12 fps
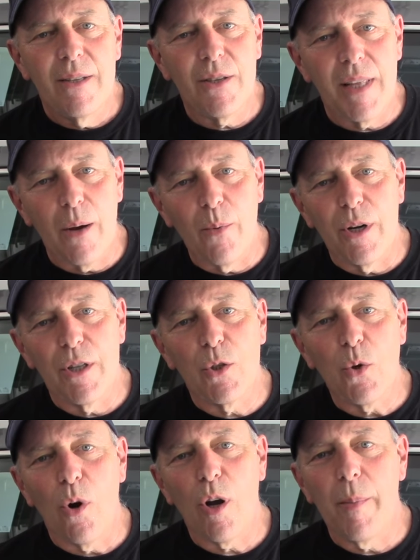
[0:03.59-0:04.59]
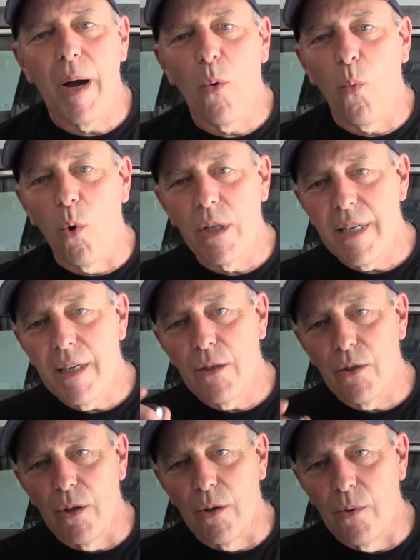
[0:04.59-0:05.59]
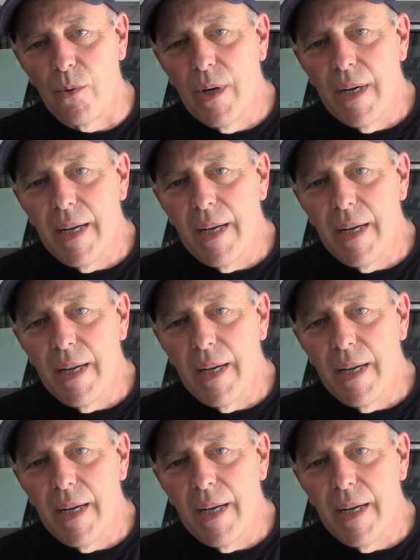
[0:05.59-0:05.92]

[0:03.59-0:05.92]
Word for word: Today we're going to talk about what do you do